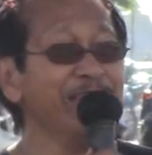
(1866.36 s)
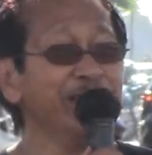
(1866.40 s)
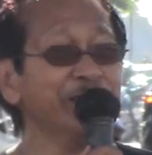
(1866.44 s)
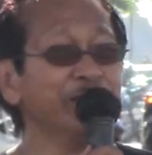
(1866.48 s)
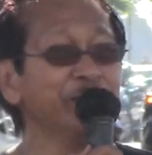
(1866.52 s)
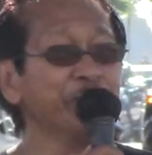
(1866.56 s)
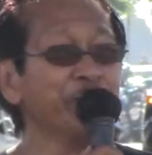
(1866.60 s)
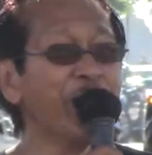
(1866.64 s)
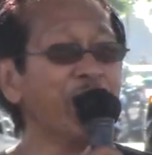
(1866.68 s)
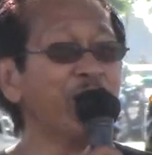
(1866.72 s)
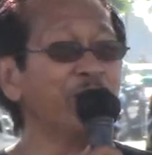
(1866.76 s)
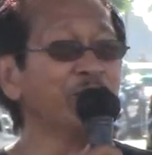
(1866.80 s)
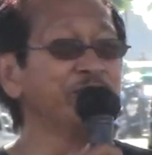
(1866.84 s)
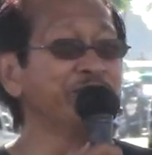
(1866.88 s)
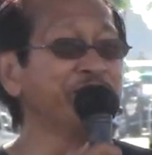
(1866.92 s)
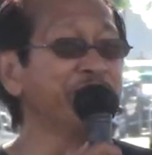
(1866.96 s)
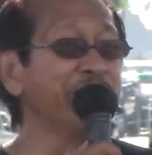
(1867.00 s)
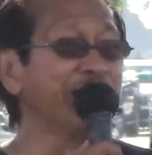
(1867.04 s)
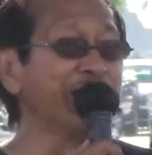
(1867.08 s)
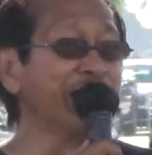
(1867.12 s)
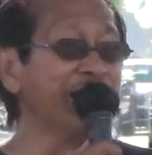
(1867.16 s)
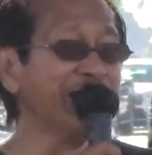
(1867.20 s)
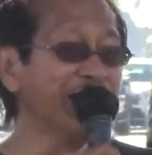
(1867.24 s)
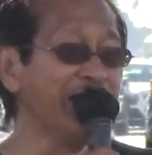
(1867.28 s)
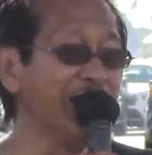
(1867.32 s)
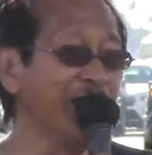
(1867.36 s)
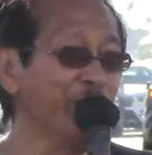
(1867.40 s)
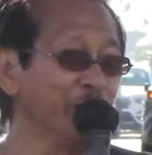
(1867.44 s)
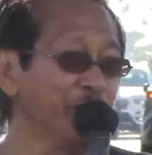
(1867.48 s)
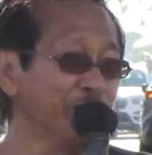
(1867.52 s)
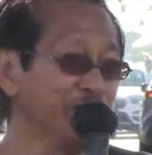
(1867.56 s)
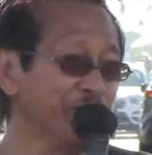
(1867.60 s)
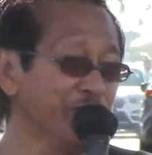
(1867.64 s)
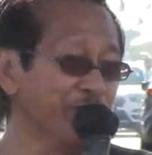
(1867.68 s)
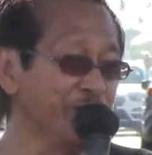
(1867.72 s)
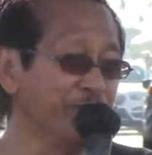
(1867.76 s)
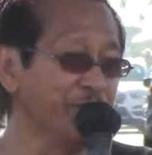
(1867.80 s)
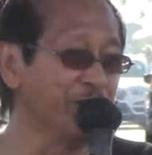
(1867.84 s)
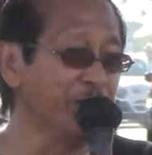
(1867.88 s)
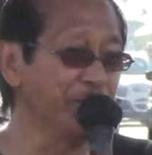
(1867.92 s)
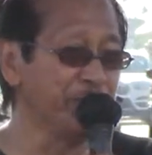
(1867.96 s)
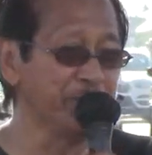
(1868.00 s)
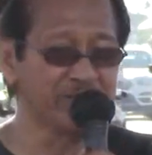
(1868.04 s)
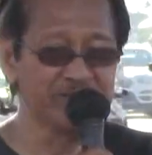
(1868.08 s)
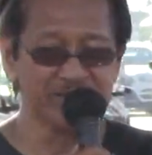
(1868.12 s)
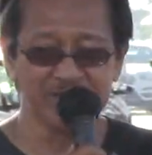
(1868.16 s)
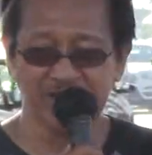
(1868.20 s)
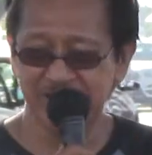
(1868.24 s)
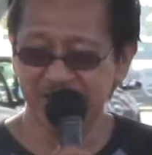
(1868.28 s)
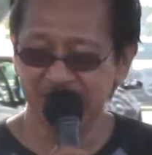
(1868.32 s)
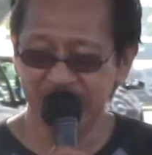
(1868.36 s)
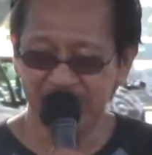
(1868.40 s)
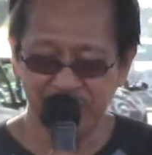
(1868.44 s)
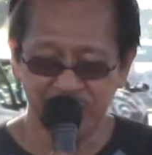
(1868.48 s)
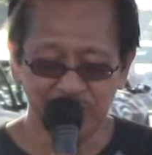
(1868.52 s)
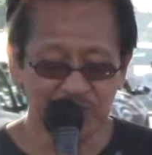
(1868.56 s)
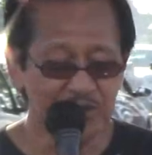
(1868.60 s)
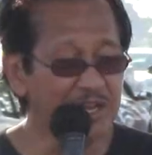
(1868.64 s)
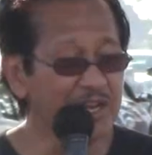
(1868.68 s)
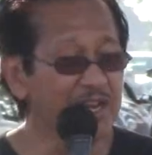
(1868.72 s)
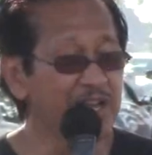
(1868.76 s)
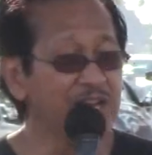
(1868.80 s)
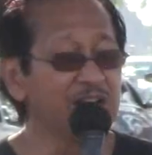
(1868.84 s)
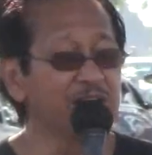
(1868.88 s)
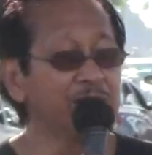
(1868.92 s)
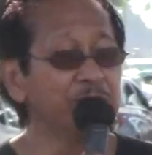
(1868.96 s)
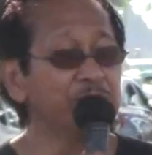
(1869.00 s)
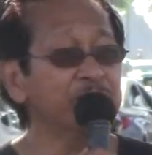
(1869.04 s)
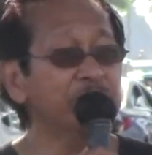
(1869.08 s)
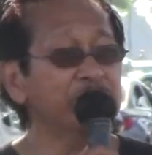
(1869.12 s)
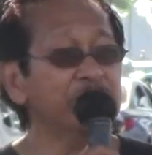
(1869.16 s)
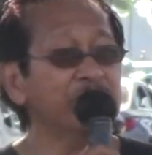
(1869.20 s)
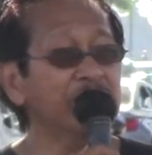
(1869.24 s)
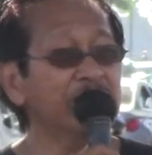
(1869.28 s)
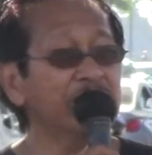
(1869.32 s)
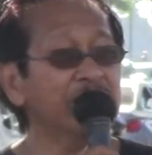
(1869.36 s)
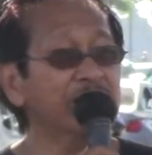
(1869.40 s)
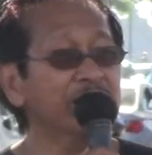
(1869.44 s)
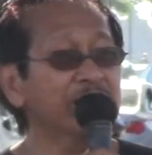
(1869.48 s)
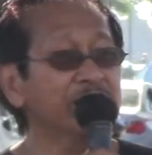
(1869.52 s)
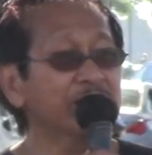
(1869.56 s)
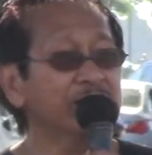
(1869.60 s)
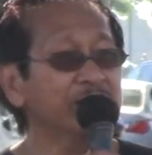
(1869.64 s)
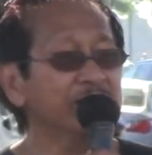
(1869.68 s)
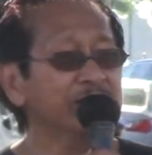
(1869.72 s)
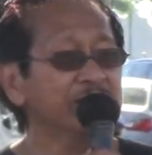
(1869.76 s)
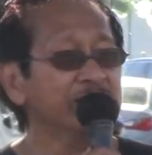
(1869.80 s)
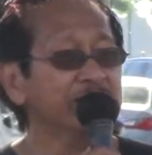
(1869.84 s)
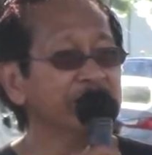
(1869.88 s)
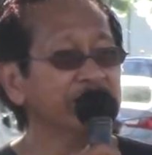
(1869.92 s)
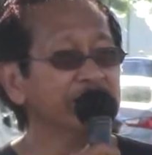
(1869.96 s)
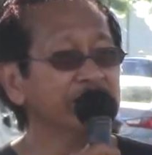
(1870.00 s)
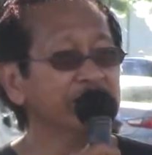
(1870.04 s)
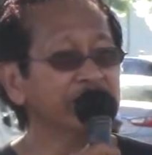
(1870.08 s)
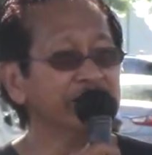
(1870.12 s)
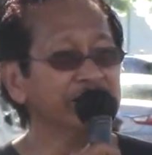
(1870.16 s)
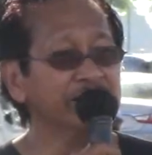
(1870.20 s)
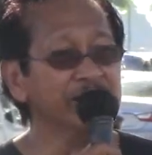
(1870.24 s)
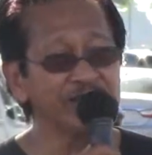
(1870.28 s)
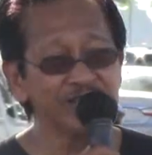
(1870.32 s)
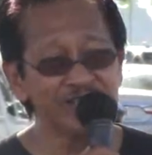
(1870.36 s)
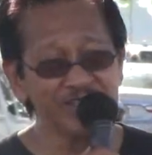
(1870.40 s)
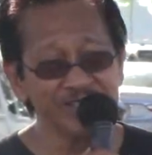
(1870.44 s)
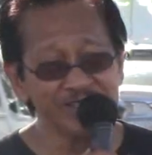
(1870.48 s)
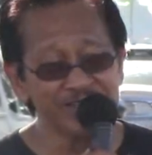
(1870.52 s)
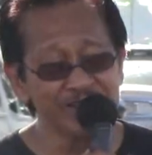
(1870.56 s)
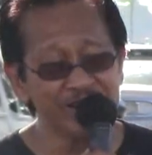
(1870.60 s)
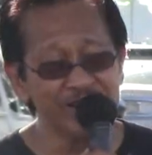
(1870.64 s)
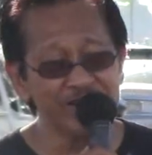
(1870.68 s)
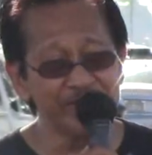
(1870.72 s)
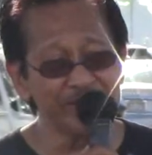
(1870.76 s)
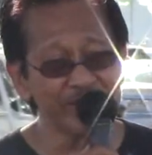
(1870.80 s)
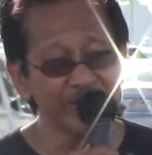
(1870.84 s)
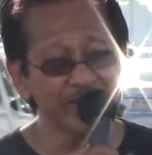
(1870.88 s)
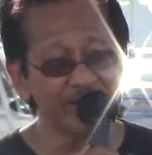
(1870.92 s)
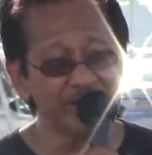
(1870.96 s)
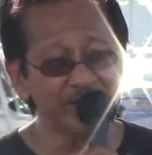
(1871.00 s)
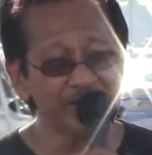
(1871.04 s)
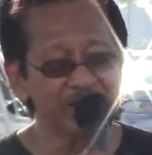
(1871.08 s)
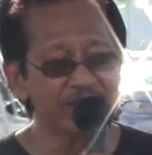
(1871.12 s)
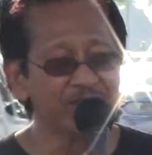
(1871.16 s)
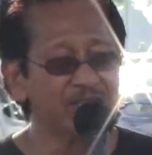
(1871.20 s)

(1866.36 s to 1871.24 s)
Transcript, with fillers: it's our second language in the Philippines. You got to have uh, a dictionary.